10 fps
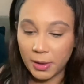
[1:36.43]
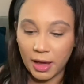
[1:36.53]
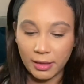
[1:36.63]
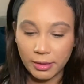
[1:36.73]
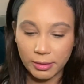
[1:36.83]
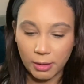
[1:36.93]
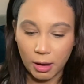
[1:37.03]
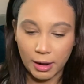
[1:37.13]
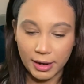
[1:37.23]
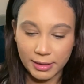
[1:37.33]
I
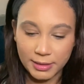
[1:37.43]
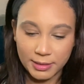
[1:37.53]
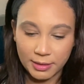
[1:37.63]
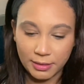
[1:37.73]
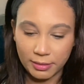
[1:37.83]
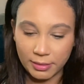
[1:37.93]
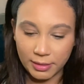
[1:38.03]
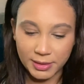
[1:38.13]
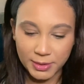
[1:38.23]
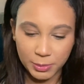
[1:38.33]
thought
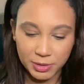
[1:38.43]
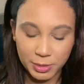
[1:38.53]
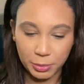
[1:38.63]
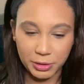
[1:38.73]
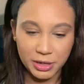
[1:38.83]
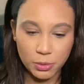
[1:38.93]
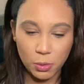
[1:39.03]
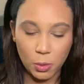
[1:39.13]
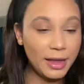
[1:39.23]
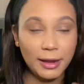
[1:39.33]
this was pretty
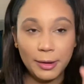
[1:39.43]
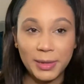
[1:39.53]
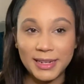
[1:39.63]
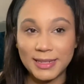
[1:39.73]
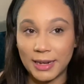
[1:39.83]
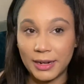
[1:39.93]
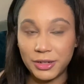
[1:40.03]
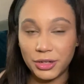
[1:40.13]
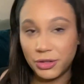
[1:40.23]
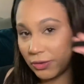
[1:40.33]
cool. I am excited
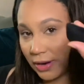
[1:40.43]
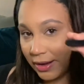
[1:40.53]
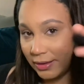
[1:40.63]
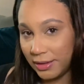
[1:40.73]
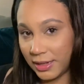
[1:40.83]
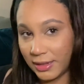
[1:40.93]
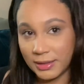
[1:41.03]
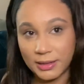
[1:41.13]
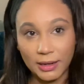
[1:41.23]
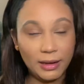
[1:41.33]
to try
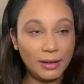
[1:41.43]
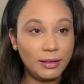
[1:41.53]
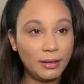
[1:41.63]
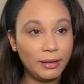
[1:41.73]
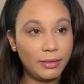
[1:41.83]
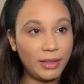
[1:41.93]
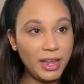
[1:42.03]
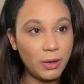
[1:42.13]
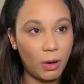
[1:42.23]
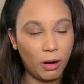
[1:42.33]
these, and
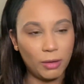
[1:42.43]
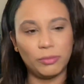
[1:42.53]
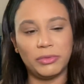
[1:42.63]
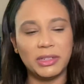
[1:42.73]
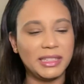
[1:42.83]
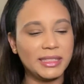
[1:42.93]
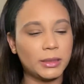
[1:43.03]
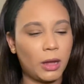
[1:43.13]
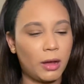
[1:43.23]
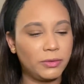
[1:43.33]
they are really
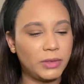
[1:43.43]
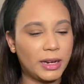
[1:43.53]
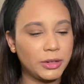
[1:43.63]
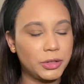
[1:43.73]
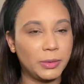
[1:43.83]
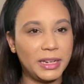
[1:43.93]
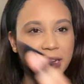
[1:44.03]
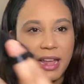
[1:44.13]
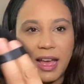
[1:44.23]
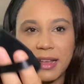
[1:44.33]
soft actually, and
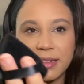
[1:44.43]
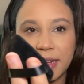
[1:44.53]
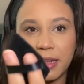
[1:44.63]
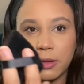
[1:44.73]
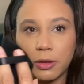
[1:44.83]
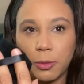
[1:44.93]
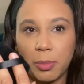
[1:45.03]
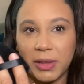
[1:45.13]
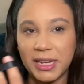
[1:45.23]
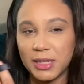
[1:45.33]
it has like a little
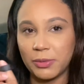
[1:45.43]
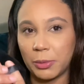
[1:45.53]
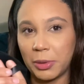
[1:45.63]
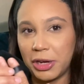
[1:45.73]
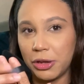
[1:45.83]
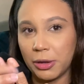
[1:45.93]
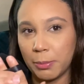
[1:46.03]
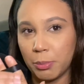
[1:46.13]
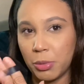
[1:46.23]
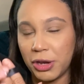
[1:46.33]
place for where you
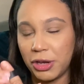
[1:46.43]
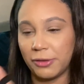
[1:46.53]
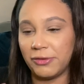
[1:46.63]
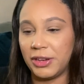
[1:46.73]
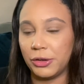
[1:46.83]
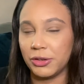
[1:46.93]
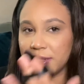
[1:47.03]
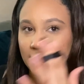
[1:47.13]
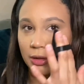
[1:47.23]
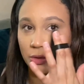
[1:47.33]
can put your fingers
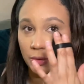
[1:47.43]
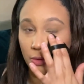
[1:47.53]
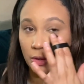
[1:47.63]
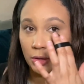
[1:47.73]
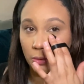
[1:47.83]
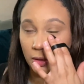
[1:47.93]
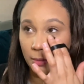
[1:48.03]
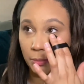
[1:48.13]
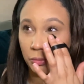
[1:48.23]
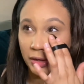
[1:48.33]
in, so then you
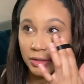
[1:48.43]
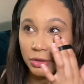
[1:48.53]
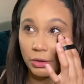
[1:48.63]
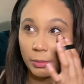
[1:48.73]
can press your